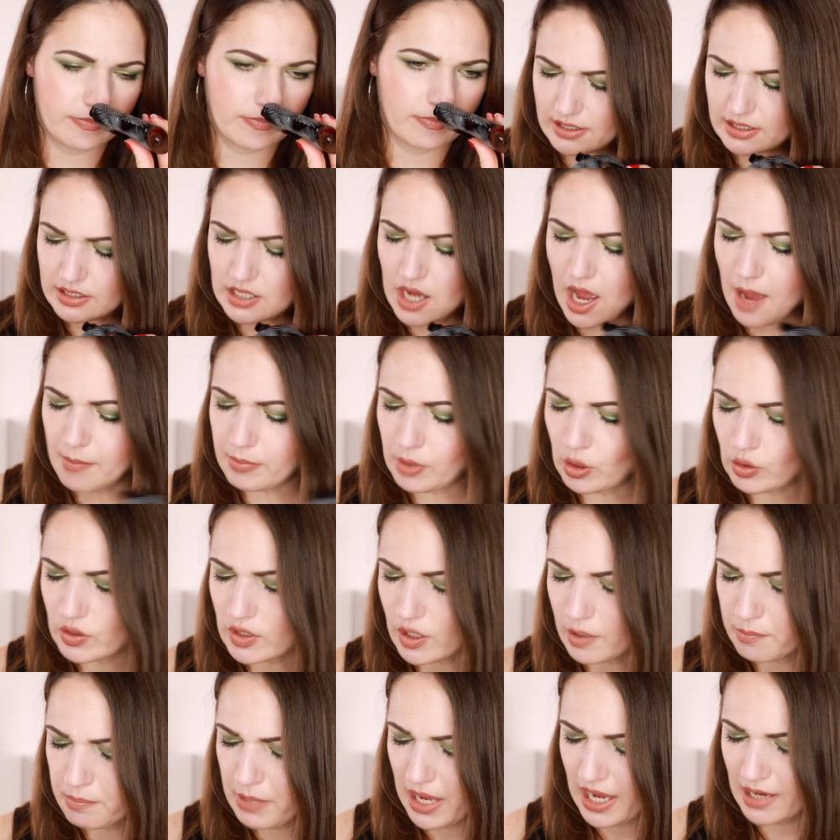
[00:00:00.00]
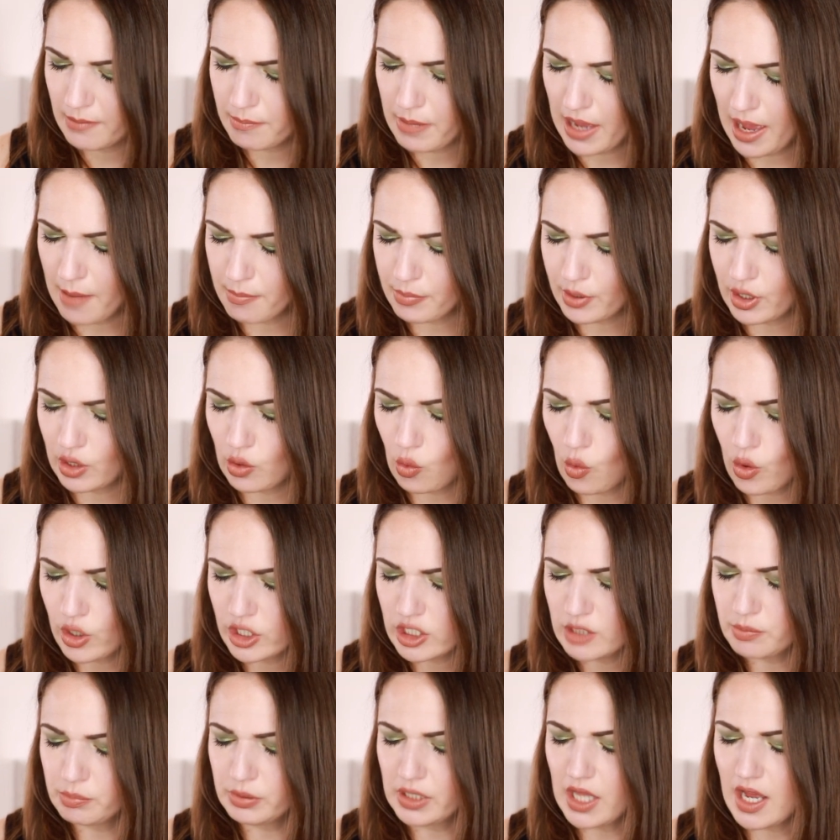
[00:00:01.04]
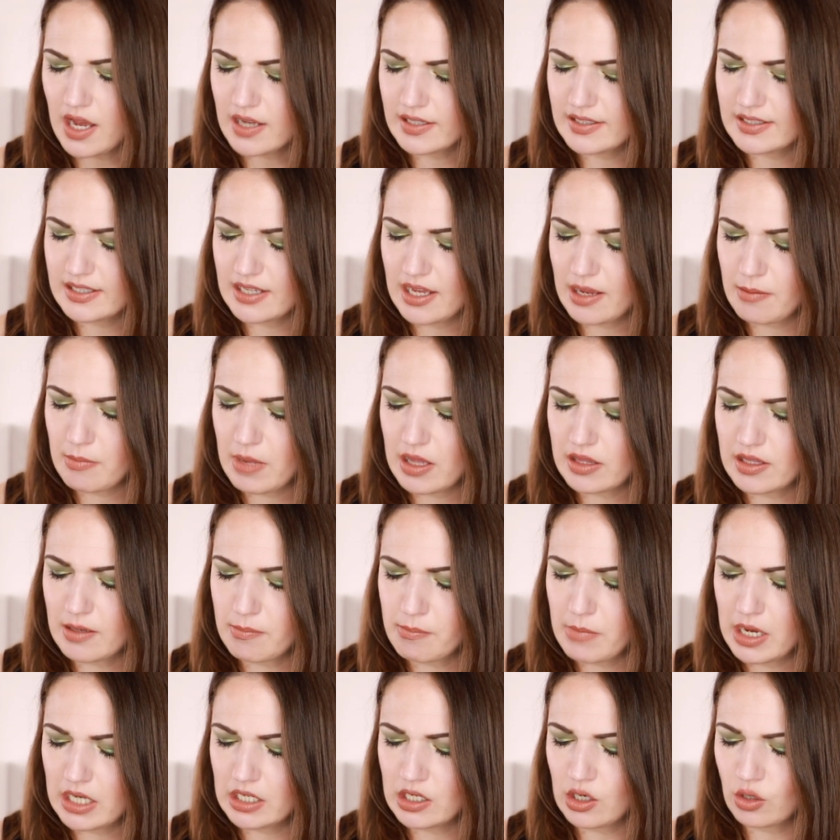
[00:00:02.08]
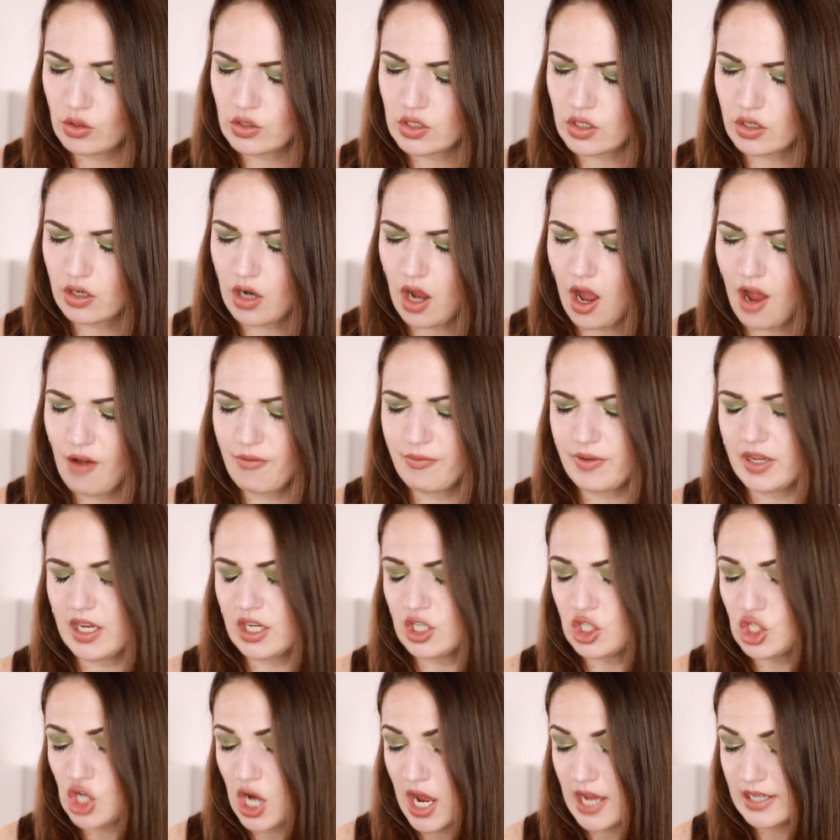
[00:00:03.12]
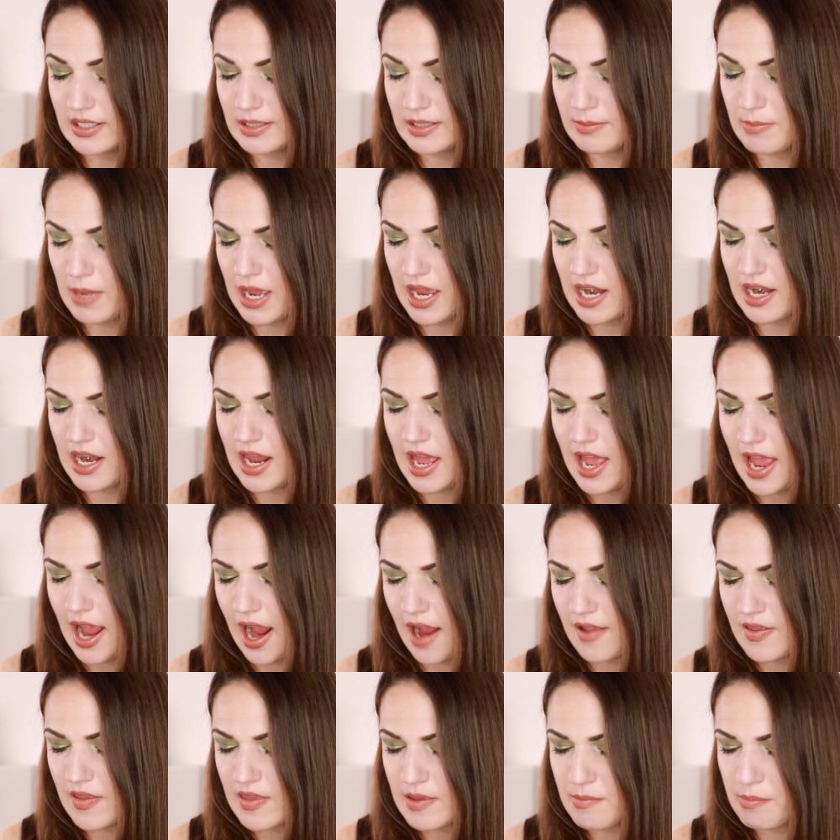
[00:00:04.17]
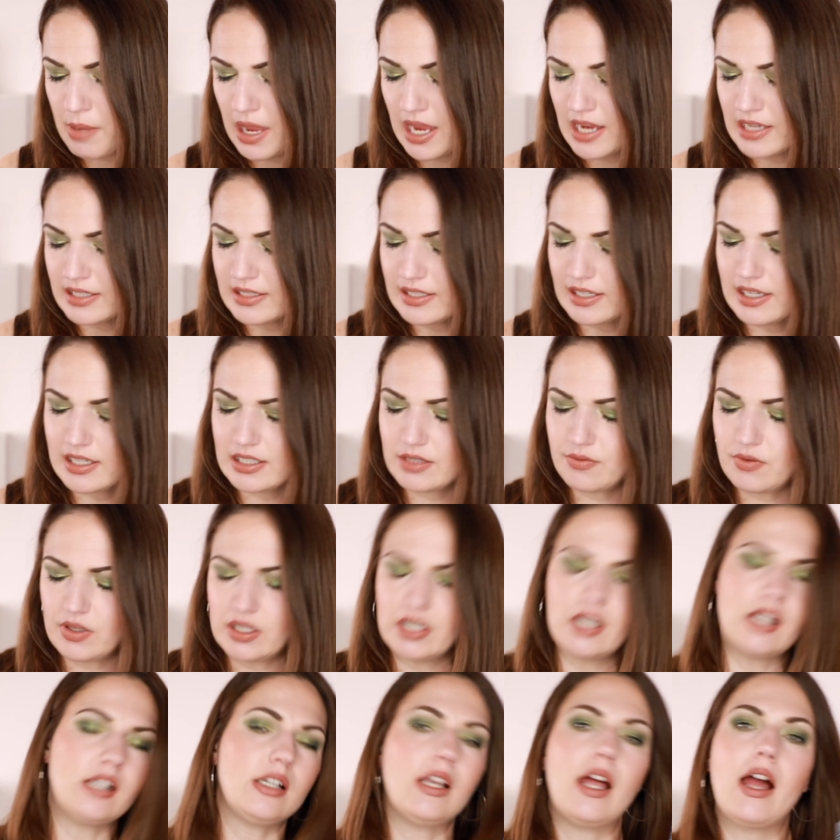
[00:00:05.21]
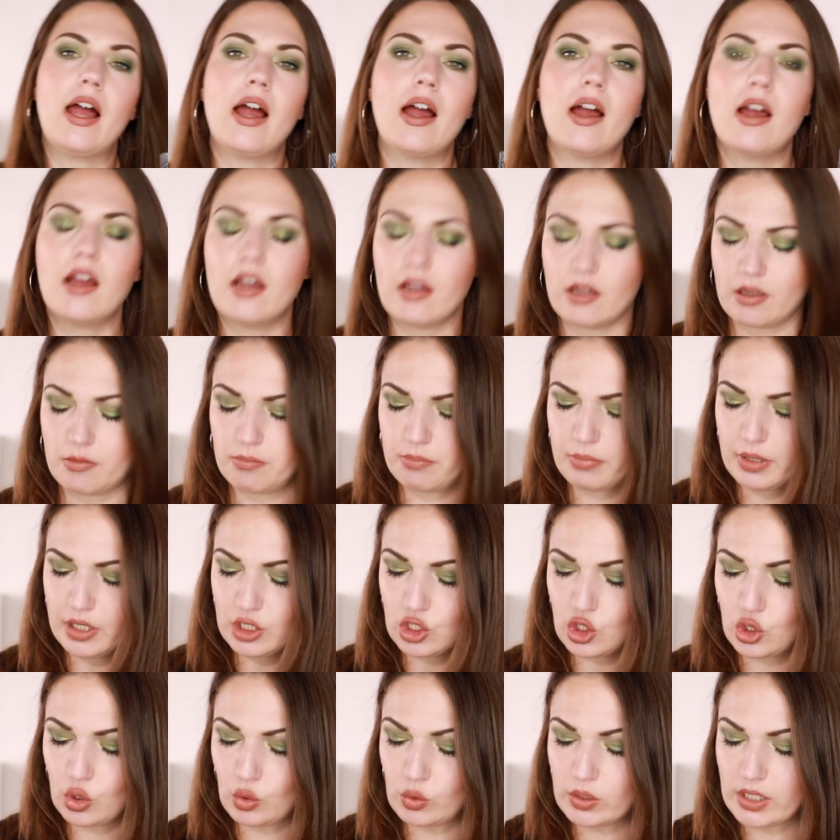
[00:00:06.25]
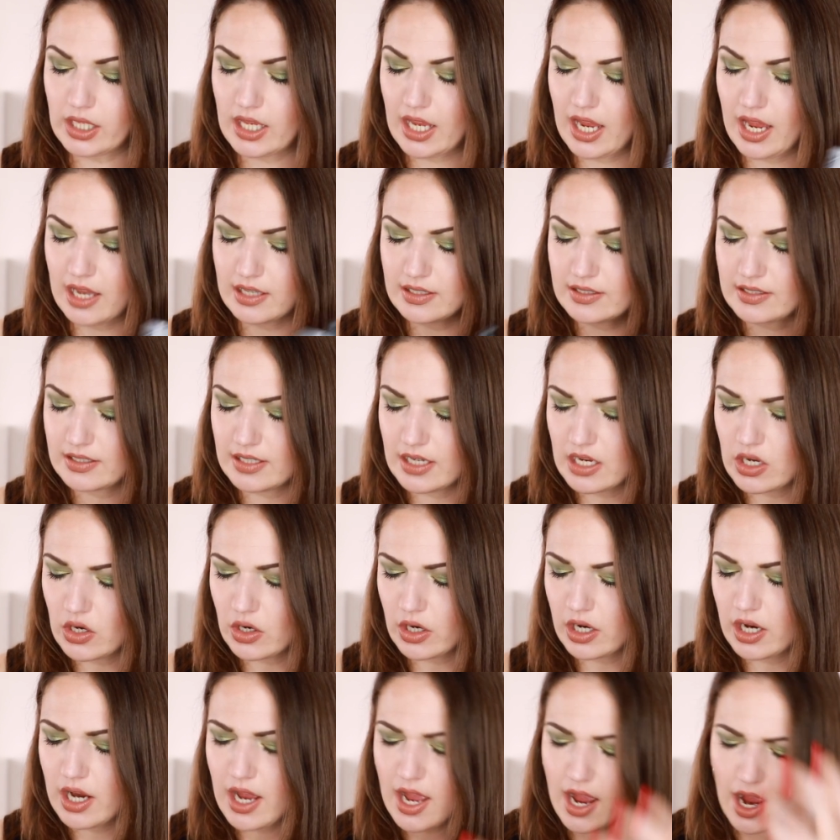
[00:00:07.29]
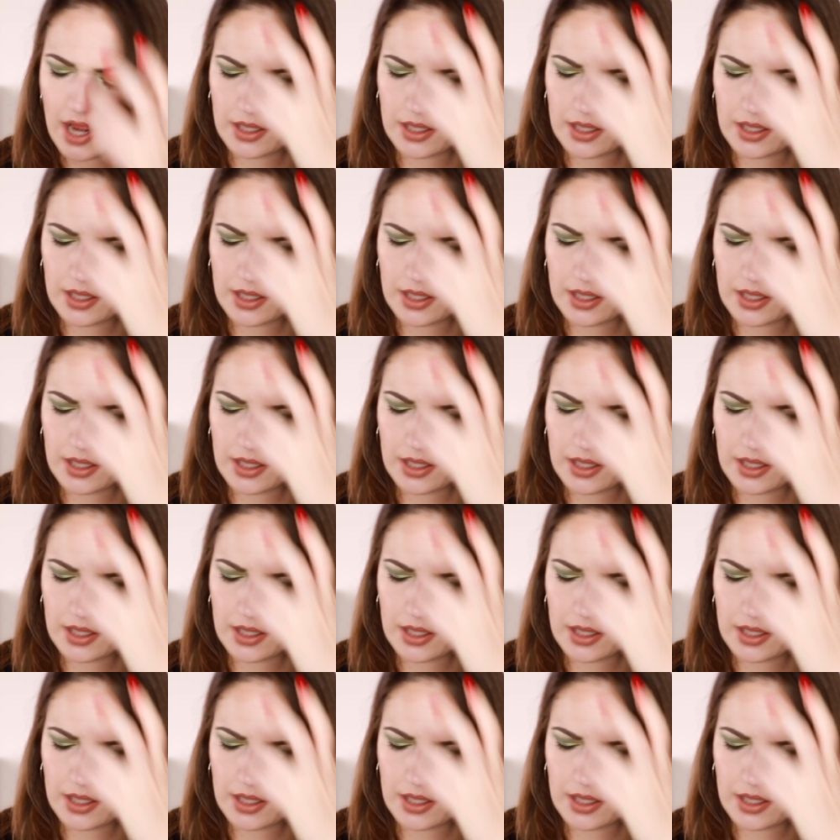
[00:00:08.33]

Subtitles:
The top notes are pink pepper and orange blossom. The mid notes are coffee and jasmine, and then the base is vanilla, patchouli, and cedar.